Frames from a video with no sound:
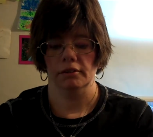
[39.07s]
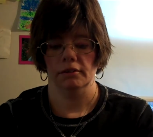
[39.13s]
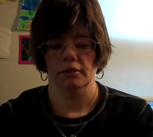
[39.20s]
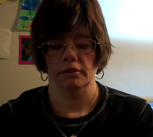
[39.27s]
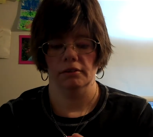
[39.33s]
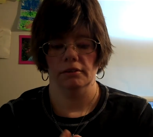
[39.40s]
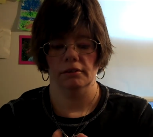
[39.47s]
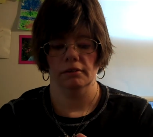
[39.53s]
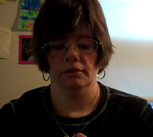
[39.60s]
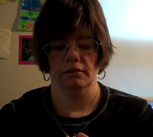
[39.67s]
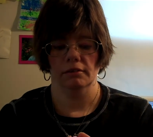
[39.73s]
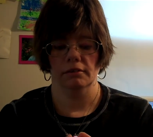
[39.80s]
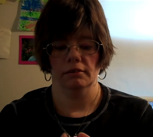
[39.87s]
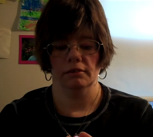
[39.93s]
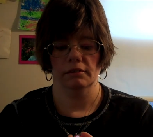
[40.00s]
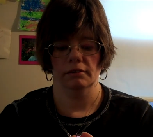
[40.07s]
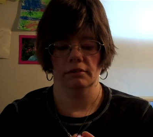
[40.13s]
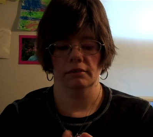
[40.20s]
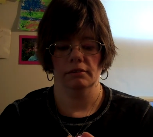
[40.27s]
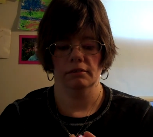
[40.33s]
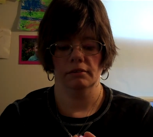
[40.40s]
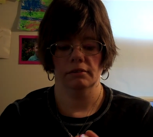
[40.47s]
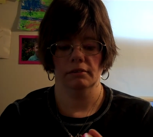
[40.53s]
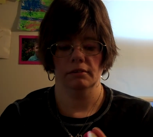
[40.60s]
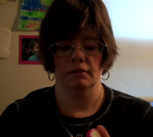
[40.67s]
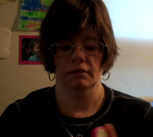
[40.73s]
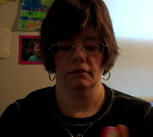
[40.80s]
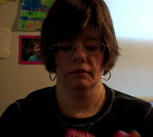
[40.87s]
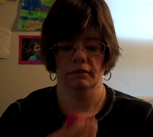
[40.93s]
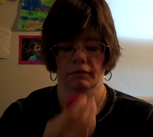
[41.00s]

[no speech]